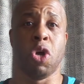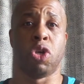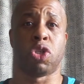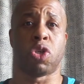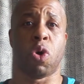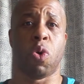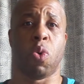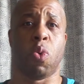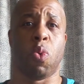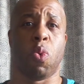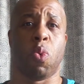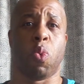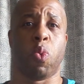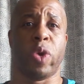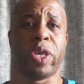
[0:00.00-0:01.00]
So
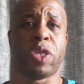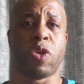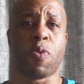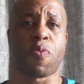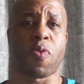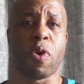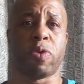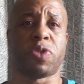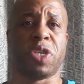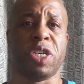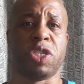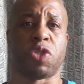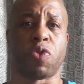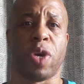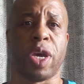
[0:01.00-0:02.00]
with your
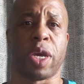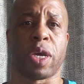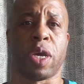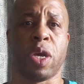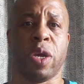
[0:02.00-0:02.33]
protein drink,